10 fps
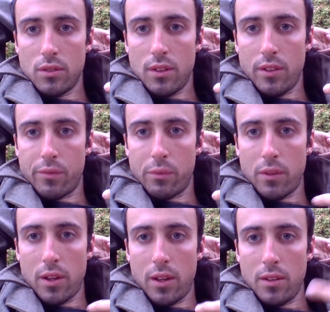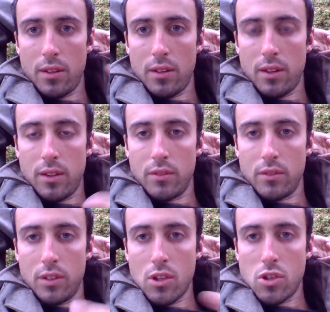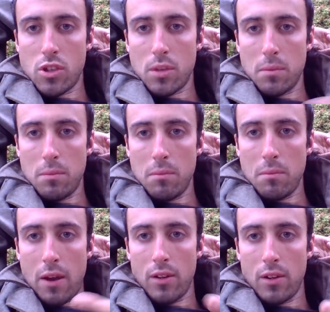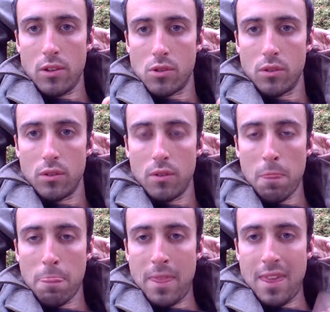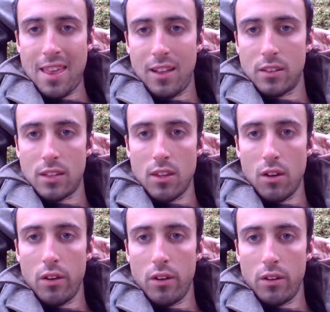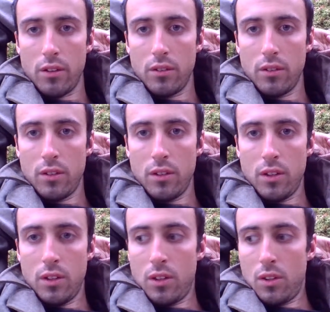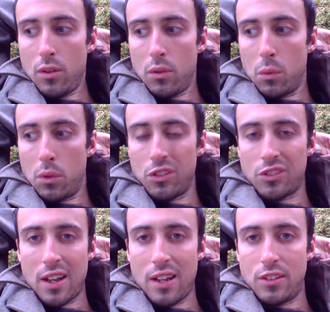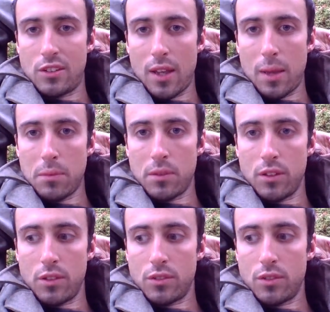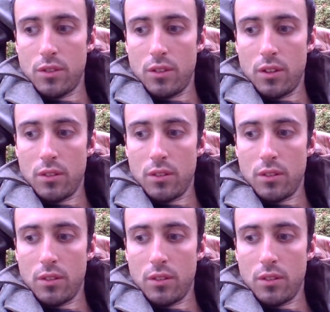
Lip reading: if we're not in a relationship, a marriage or LTR, we're sidestepped because the